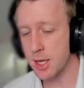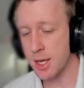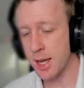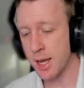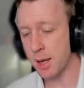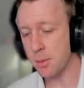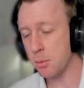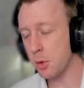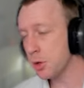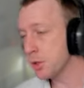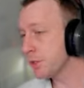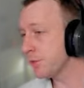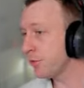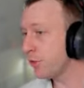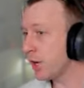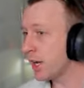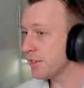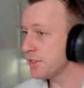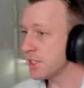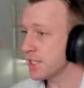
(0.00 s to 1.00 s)
and most
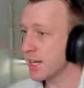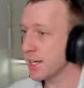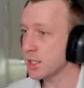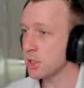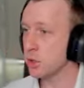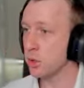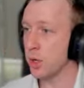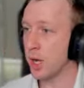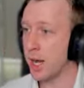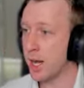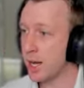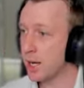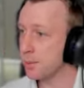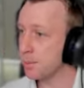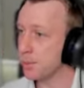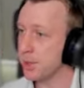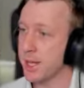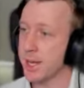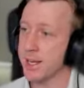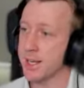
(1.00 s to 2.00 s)
5 stacks who
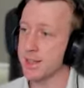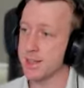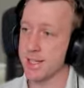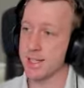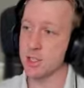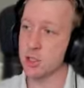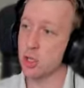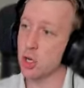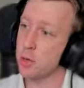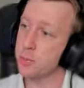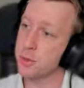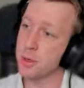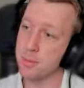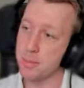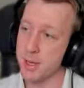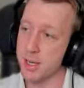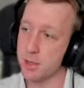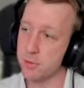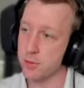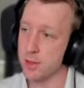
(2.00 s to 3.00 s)
aren't playing at that top
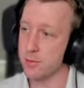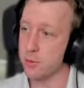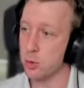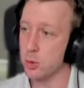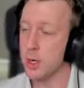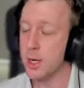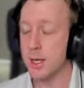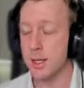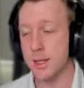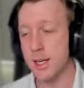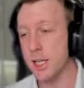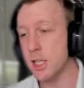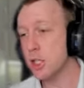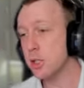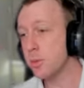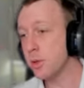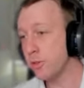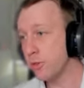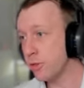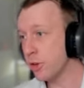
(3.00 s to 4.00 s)
competitive level, they
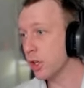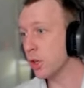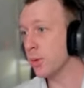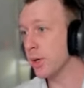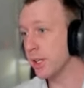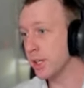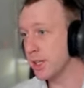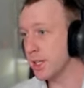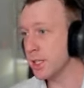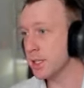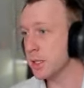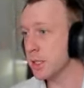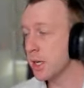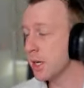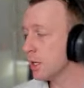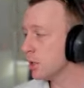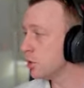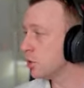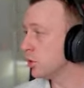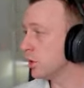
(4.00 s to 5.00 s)
should be following this
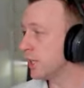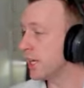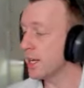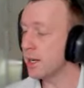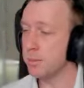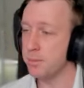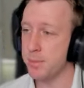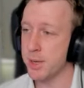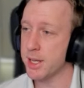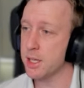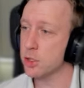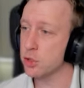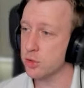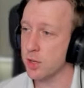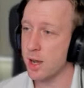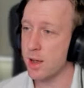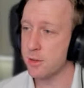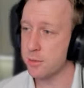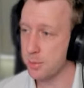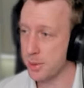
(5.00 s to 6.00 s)
to get better
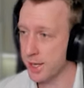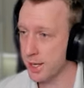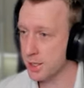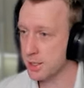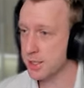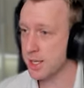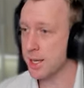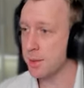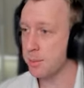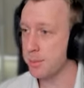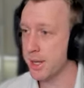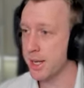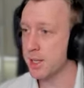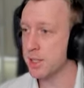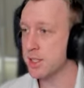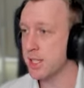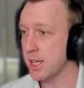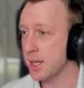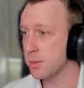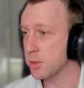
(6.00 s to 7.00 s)
draft picks and better
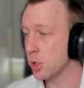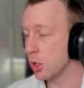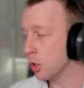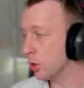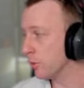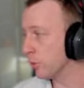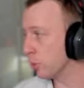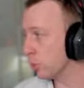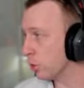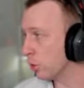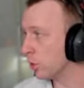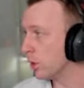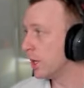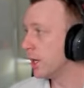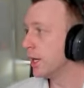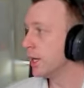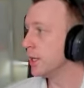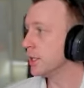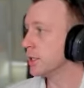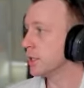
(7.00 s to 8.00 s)
teams overall.
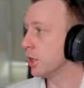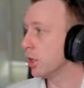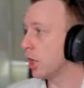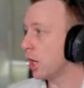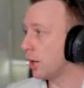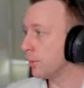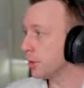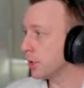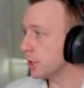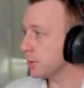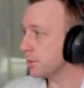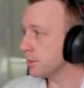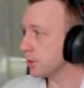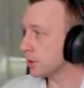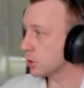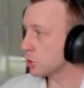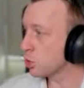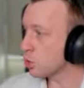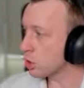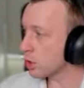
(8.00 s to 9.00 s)
So I'm going to
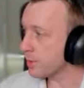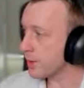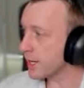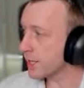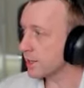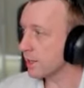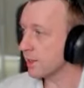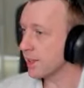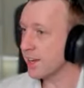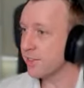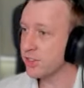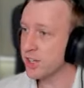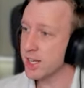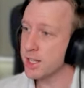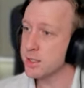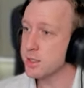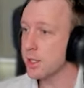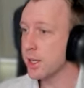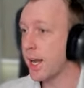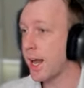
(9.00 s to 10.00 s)
talk about the
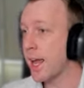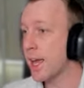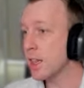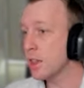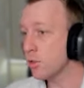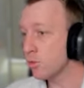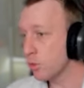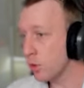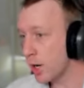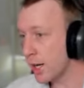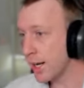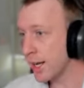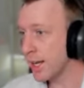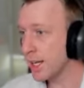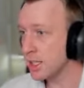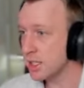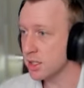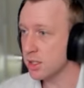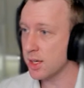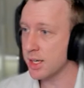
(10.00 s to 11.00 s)
left-hand side and the
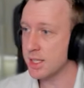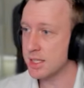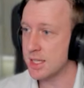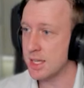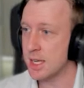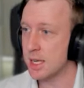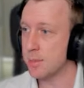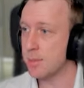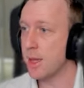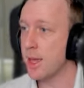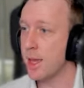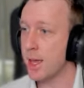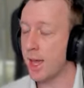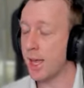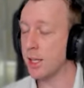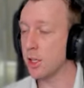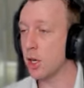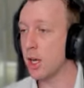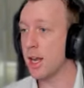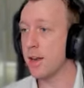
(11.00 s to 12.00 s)
right-hand side team
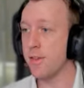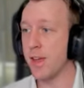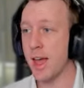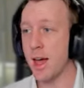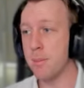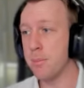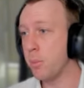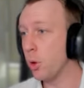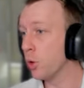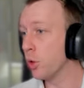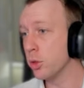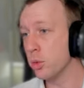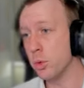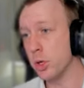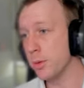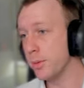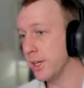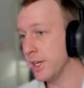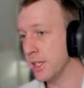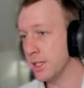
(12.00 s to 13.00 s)
and kind of how both
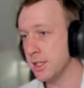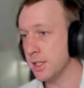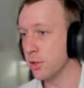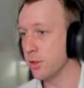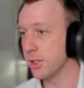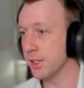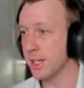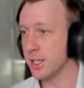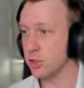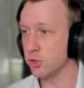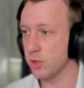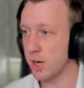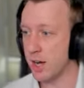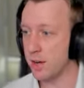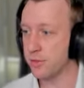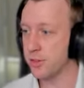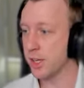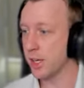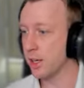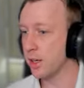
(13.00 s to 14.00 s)
want to be considering their
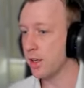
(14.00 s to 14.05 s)
drafting.